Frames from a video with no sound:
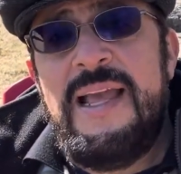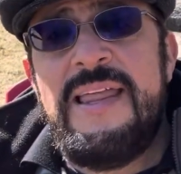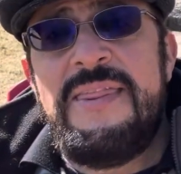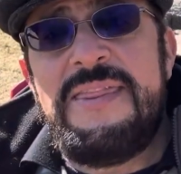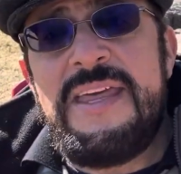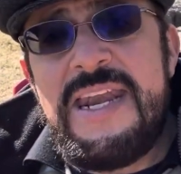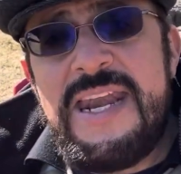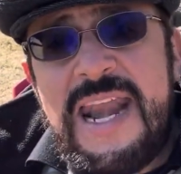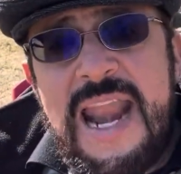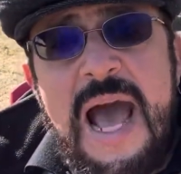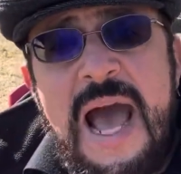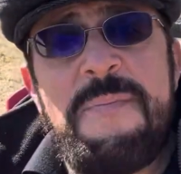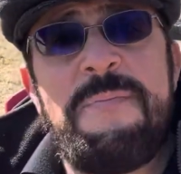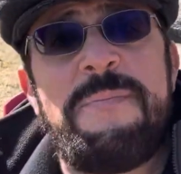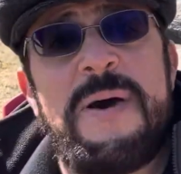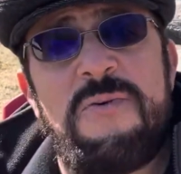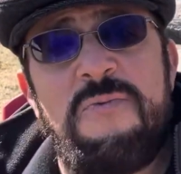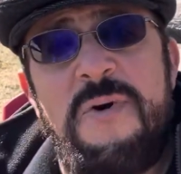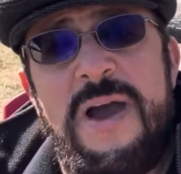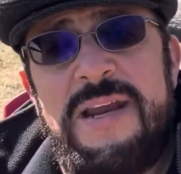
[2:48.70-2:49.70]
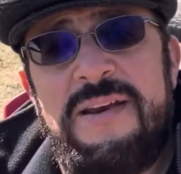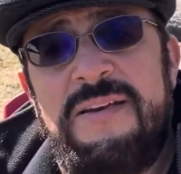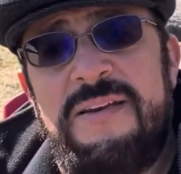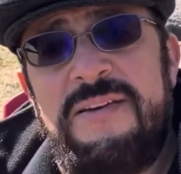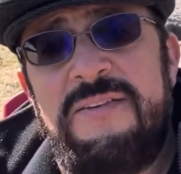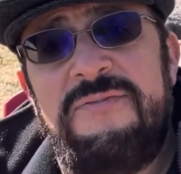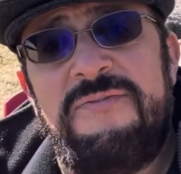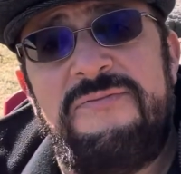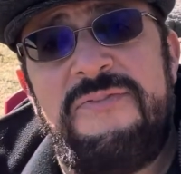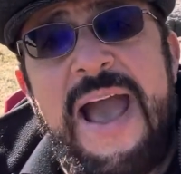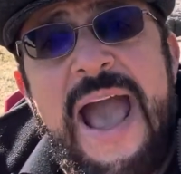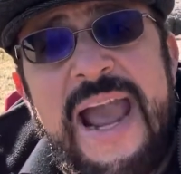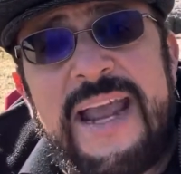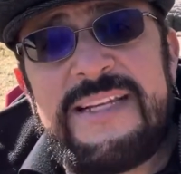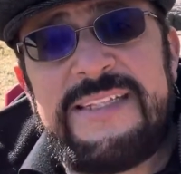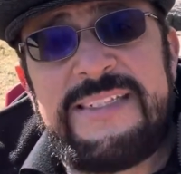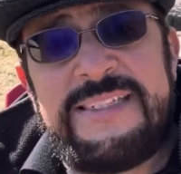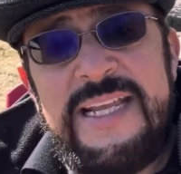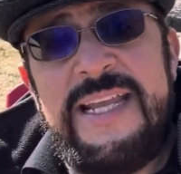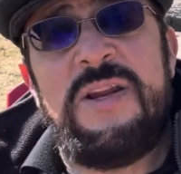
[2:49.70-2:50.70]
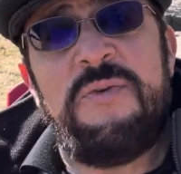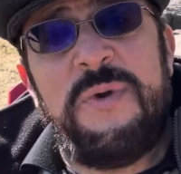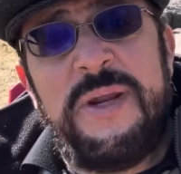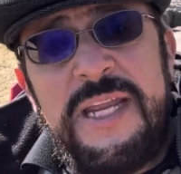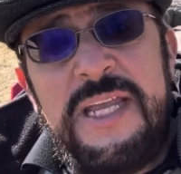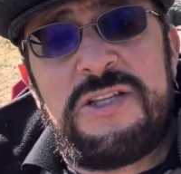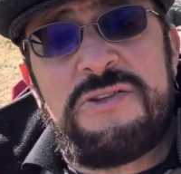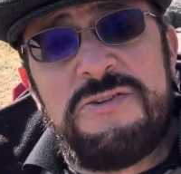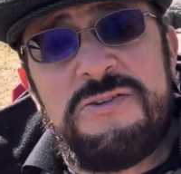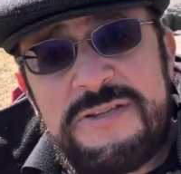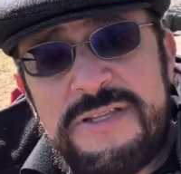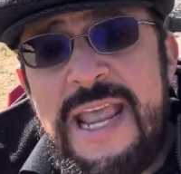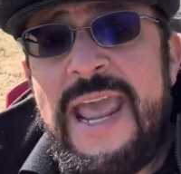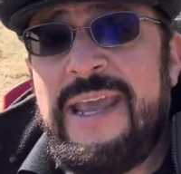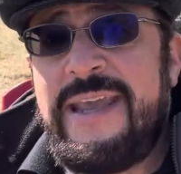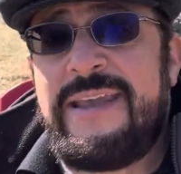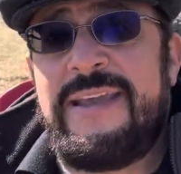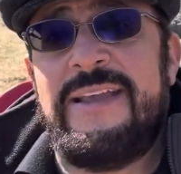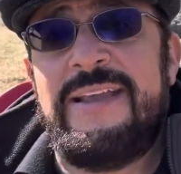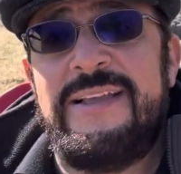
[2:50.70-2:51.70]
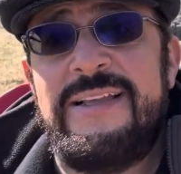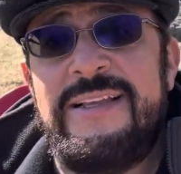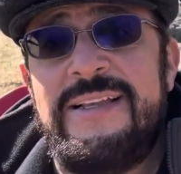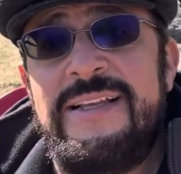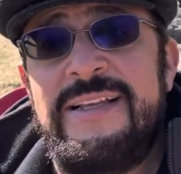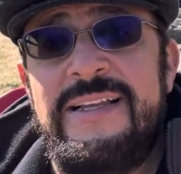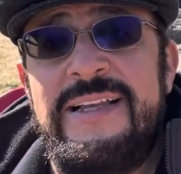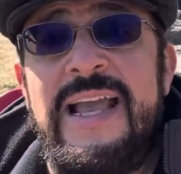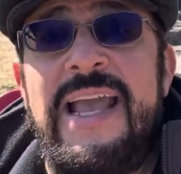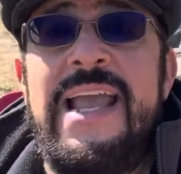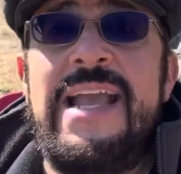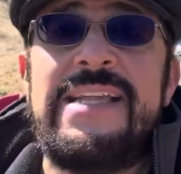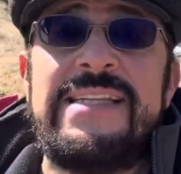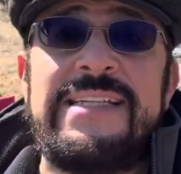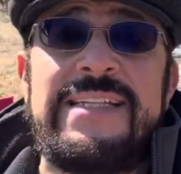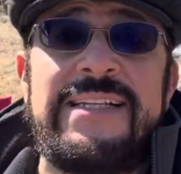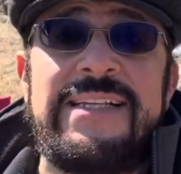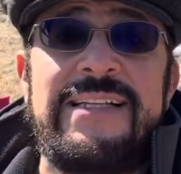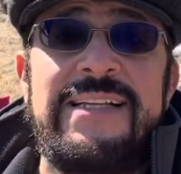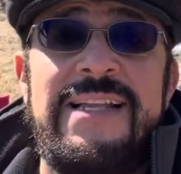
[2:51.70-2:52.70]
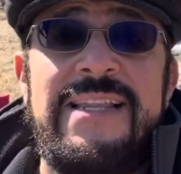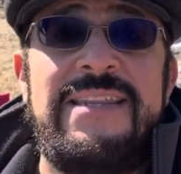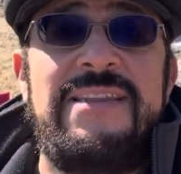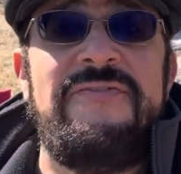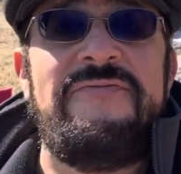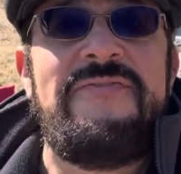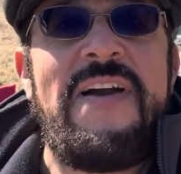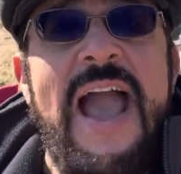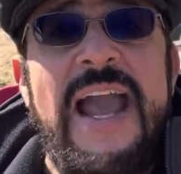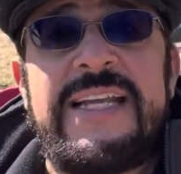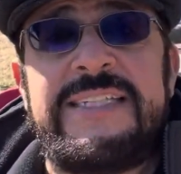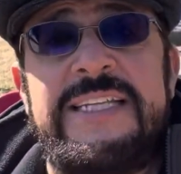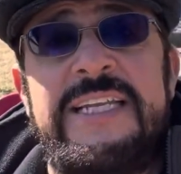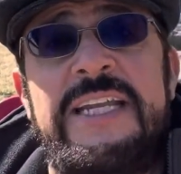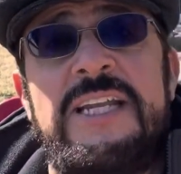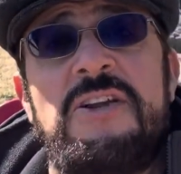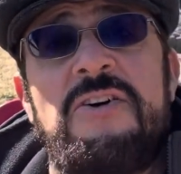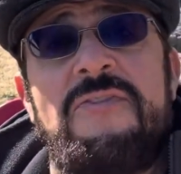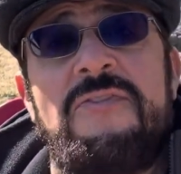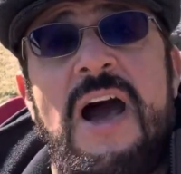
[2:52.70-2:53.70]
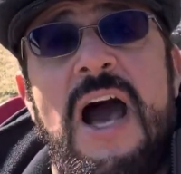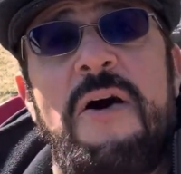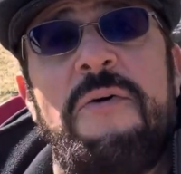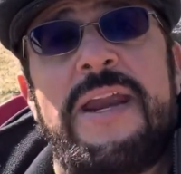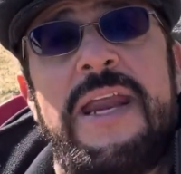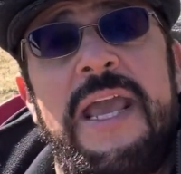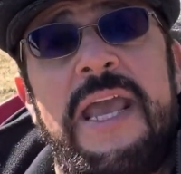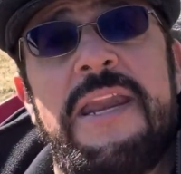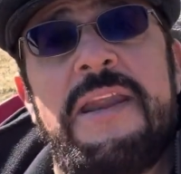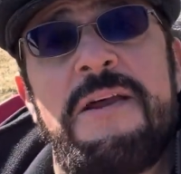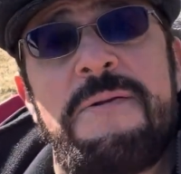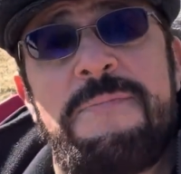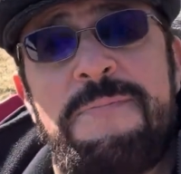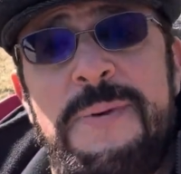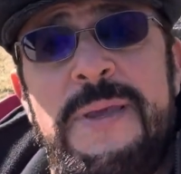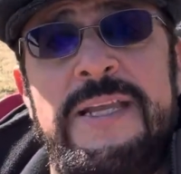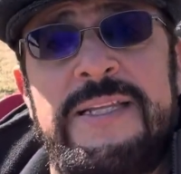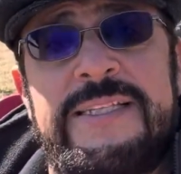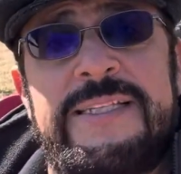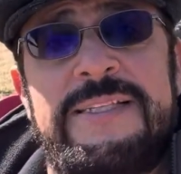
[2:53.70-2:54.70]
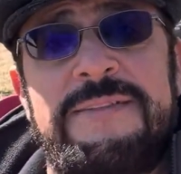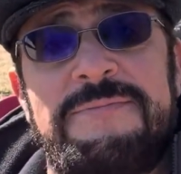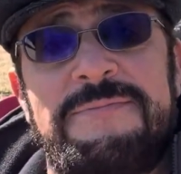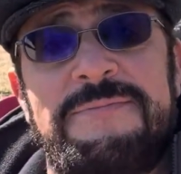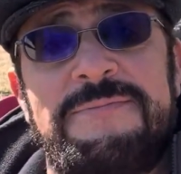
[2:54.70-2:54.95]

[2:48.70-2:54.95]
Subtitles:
The number one vaccine we need to take is the vaccine of our inner peace.